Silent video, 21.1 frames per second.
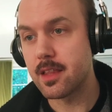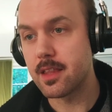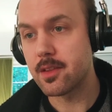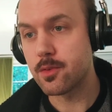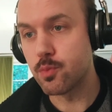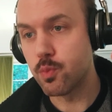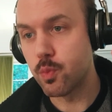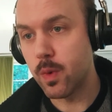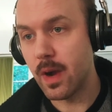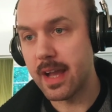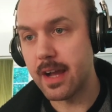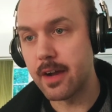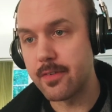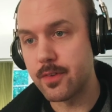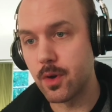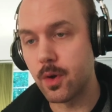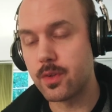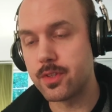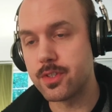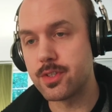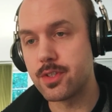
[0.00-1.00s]
the way I've
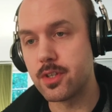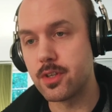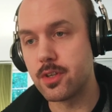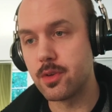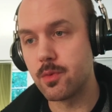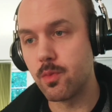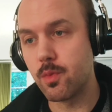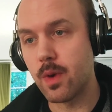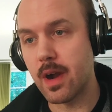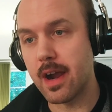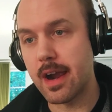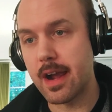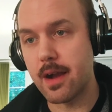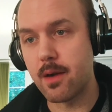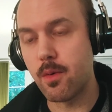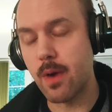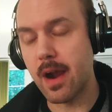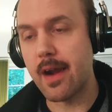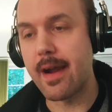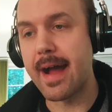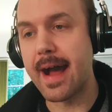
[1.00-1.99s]
got to
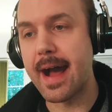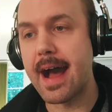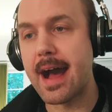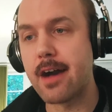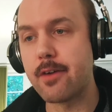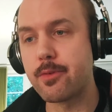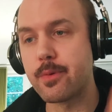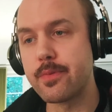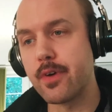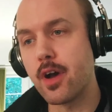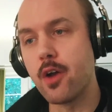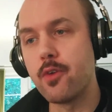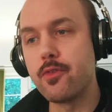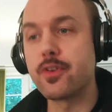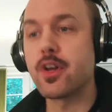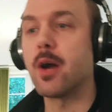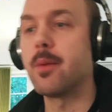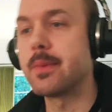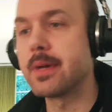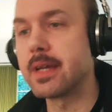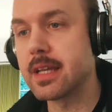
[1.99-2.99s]
where I have with
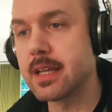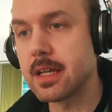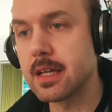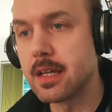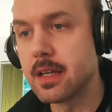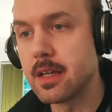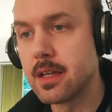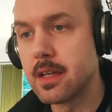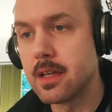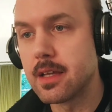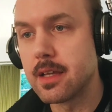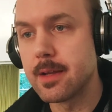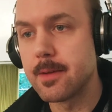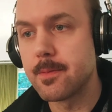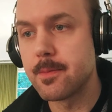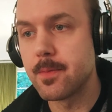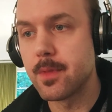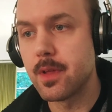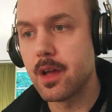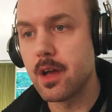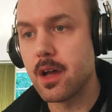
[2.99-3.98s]
overcoming
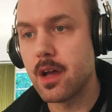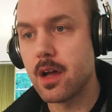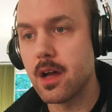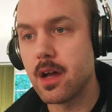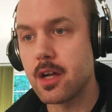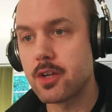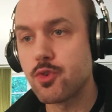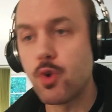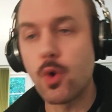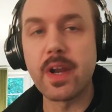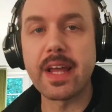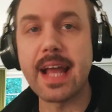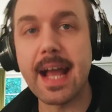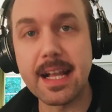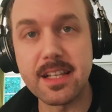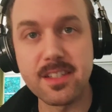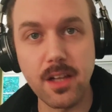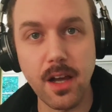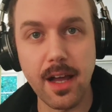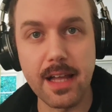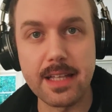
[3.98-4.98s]
chronic
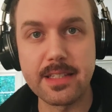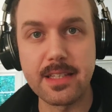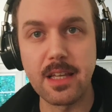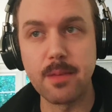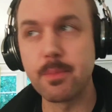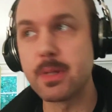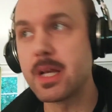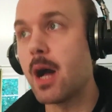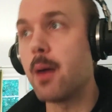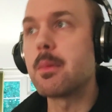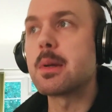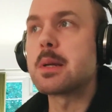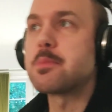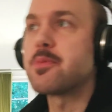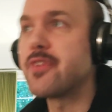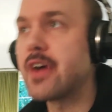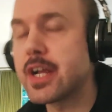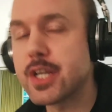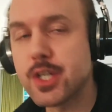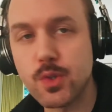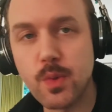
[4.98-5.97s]
anxiety and becoming a
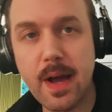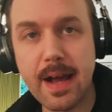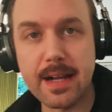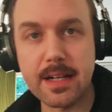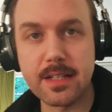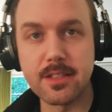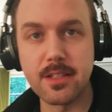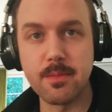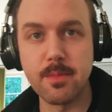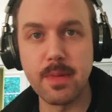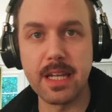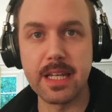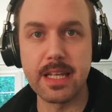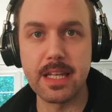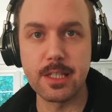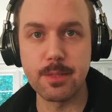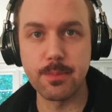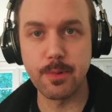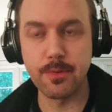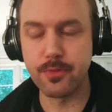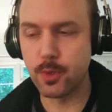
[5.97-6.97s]
professional actor many
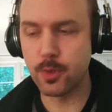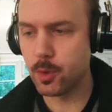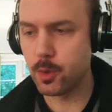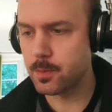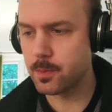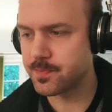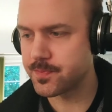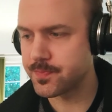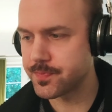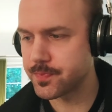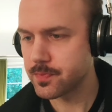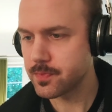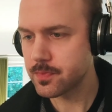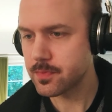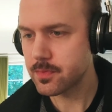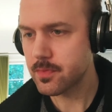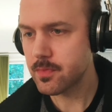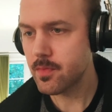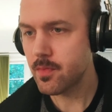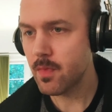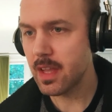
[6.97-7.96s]
years before
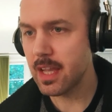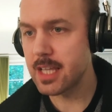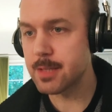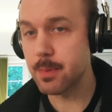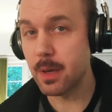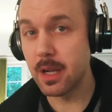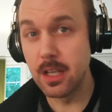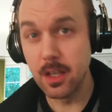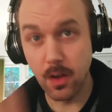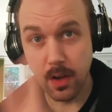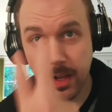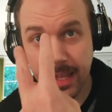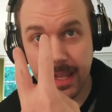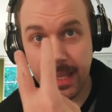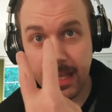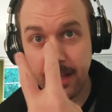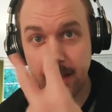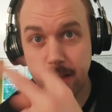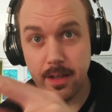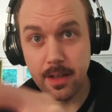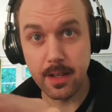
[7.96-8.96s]
is by
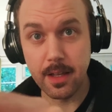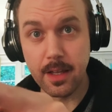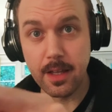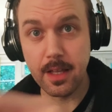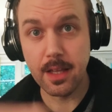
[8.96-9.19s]
looking